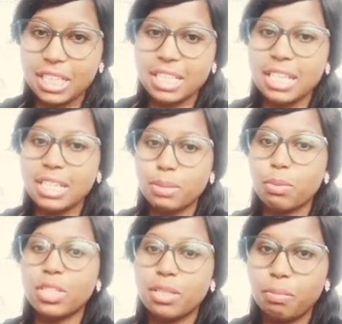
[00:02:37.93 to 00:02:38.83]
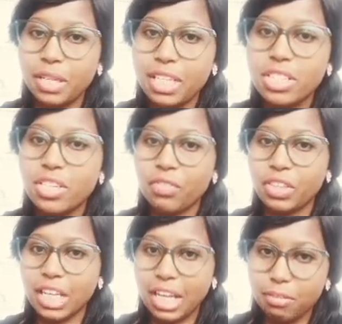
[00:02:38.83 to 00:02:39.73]
is the responsibility
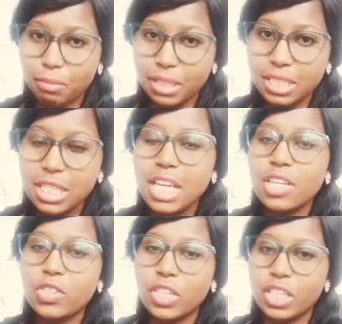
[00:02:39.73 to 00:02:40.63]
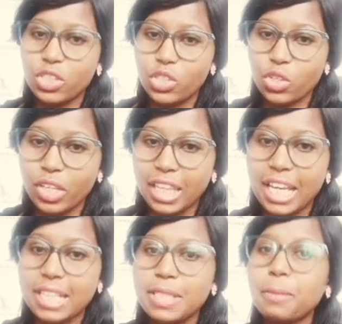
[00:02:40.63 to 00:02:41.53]
of the government to ensure
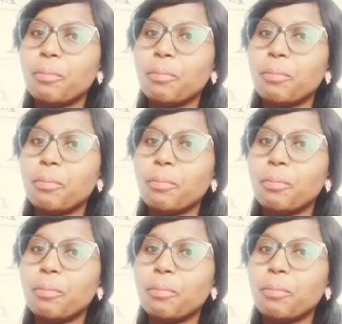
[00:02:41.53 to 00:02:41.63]
that